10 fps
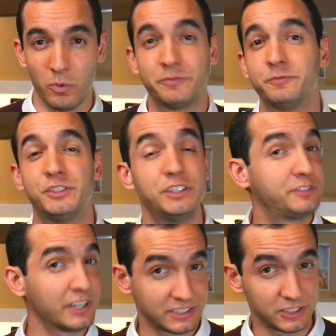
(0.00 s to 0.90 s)
with
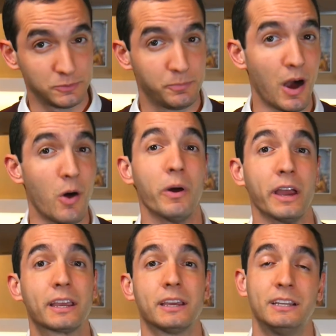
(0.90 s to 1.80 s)
Chief Justice
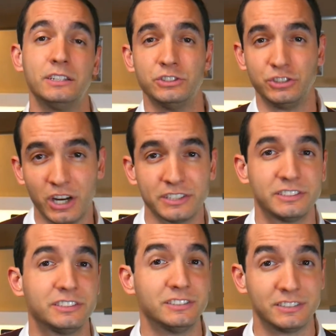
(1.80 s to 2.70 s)
Powick and
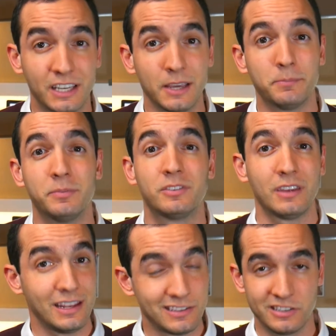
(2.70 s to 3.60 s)
Justices Gibbs
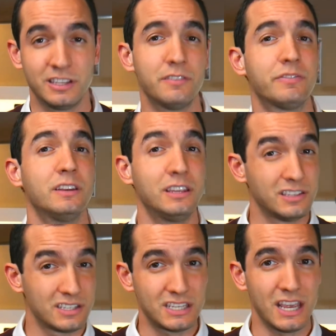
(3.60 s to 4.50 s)
and Stephen in
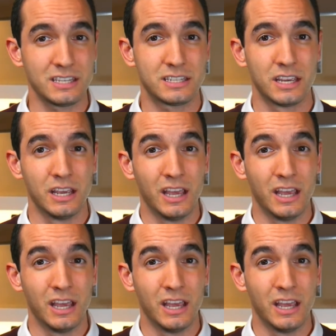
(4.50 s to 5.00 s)
dissent,